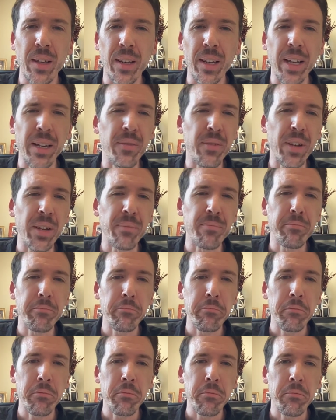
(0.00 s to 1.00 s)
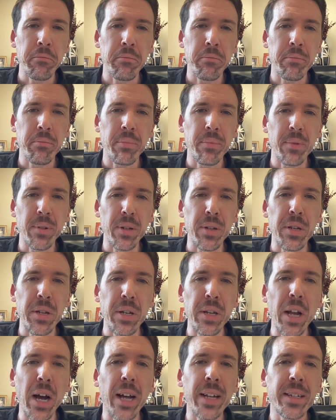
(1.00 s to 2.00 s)
kind of a
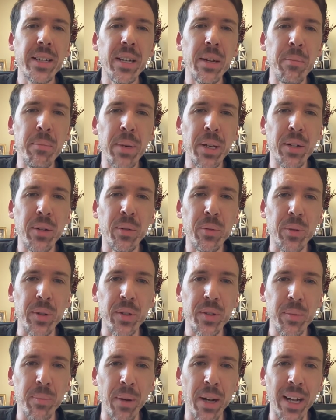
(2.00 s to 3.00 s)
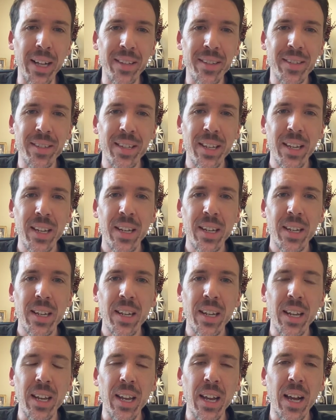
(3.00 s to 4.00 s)
non-committal response.
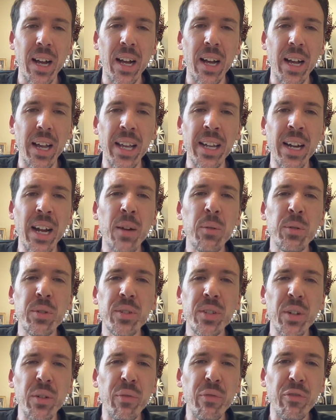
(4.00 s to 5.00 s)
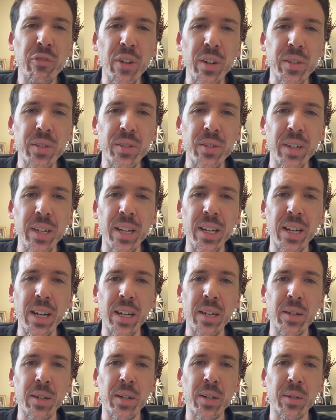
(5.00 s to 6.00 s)
And I was so frustrated
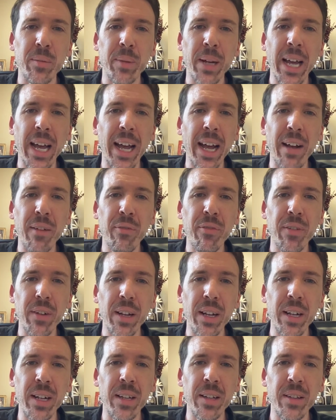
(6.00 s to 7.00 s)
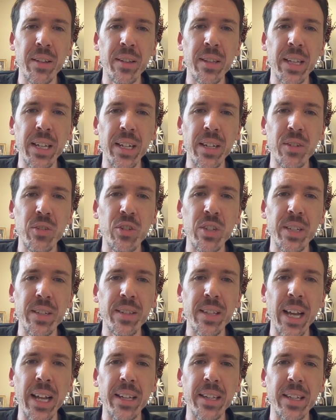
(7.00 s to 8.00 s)
on her behalf that she
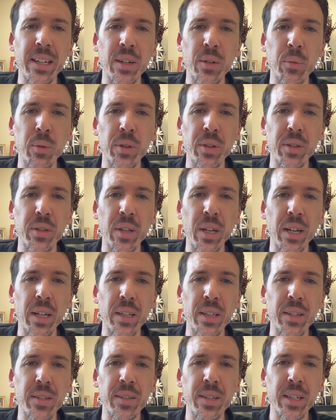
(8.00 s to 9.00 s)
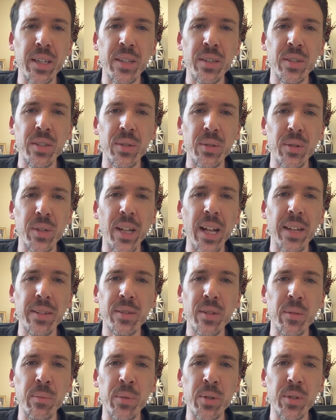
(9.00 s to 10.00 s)
sat there with listening to
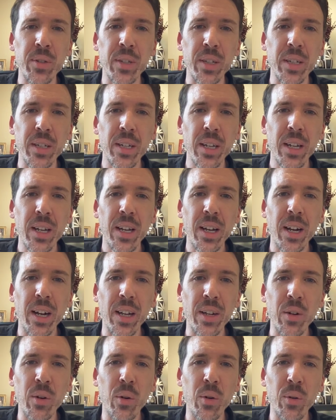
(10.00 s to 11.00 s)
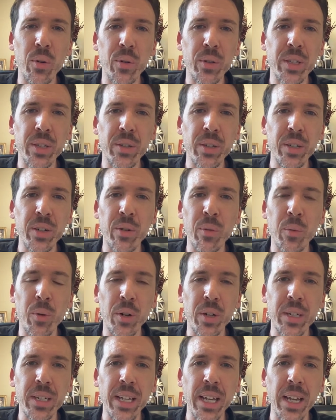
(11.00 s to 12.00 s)
classical music on hold during her
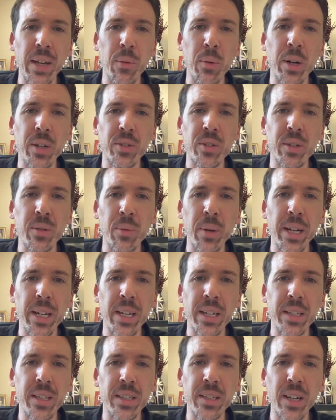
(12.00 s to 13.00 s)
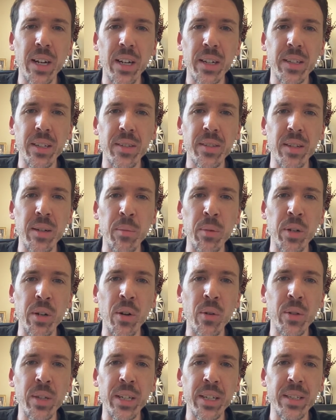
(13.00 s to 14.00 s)
workday while she waited to talk to someone,
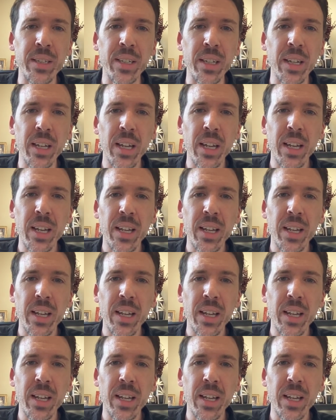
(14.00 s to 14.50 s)
only to